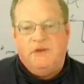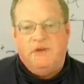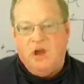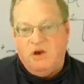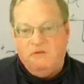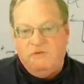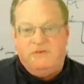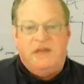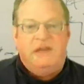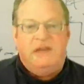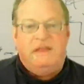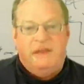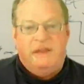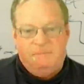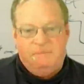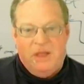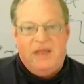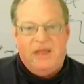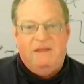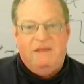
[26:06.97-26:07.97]
COVID
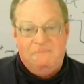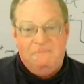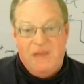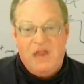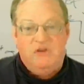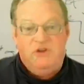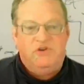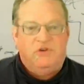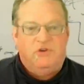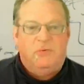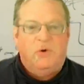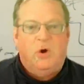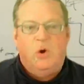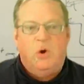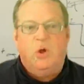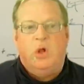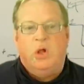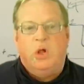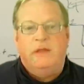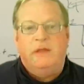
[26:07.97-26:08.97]
that played a major
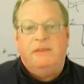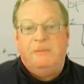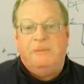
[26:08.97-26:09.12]
role in